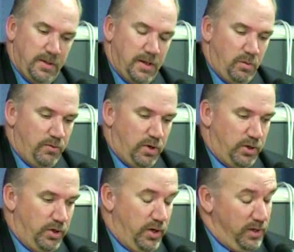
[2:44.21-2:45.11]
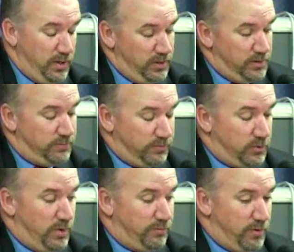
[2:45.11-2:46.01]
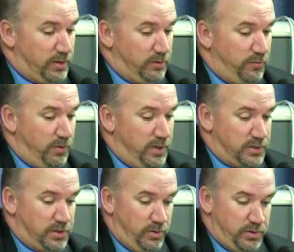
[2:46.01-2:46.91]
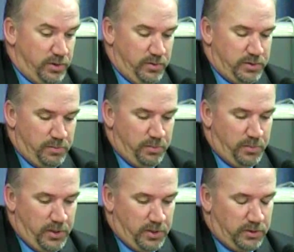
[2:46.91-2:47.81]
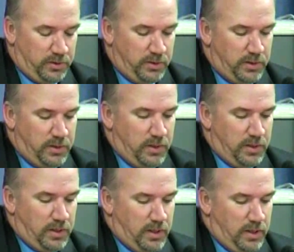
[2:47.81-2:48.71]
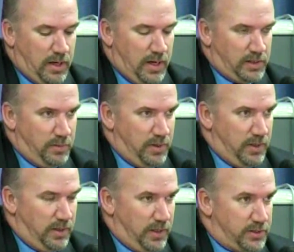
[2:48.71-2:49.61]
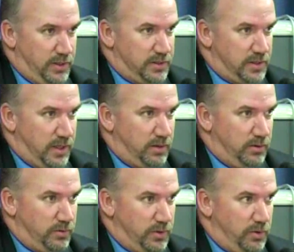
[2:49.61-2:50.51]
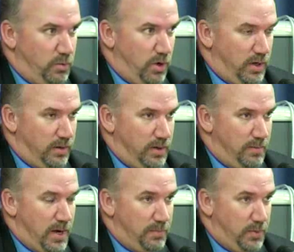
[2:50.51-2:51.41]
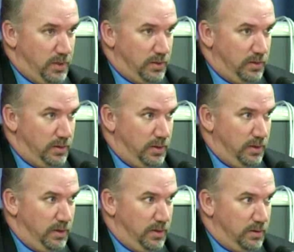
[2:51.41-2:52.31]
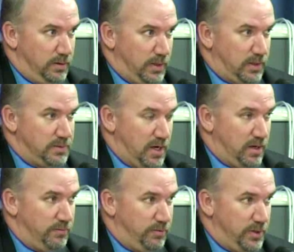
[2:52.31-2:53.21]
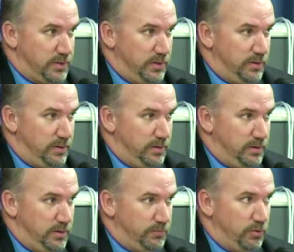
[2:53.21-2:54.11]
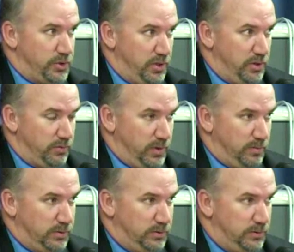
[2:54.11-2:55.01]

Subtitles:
Now, we've all heard, and quite frankly, 4 years ago, it was a pinnacle argument in the election, is that the drinking water, in my opinion, and that comes out of the faucet, is virtually undrinkable.